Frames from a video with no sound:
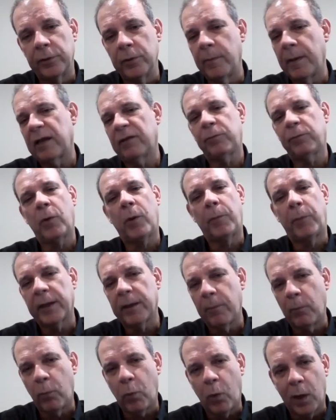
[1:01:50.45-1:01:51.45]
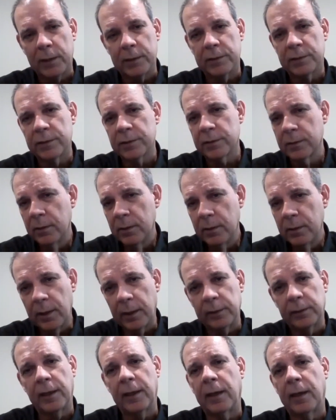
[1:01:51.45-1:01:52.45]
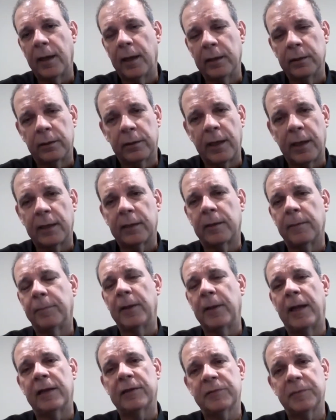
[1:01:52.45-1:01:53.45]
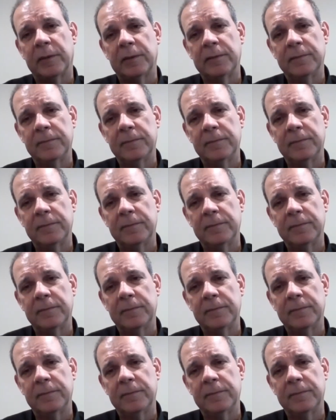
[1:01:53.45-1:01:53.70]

You might as well bring them once and take the plasma.